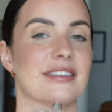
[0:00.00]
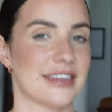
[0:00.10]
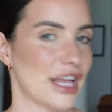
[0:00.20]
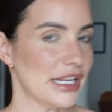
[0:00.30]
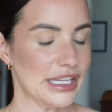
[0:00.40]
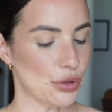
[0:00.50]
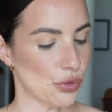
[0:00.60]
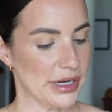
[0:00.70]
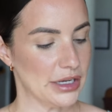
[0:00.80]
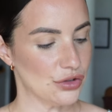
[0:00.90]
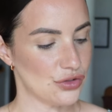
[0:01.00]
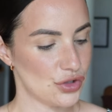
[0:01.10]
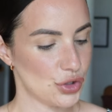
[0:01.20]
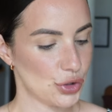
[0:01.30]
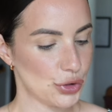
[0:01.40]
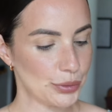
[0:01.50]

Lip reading: slightly green too.